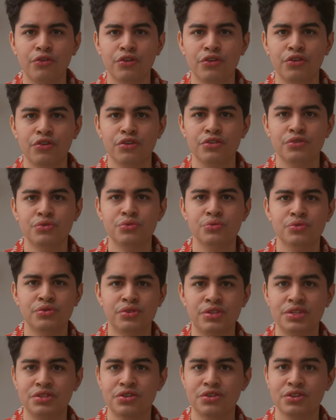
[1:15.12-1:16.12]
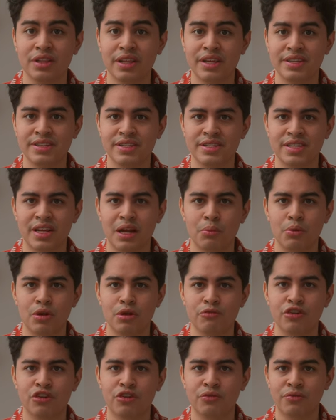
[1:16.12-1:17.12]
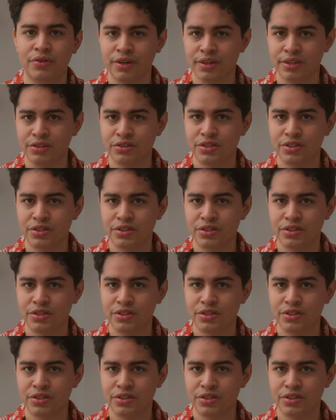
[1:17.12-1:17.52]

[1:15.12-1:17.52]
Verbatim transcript: further ado, these are the lenses that I'm gonna be converting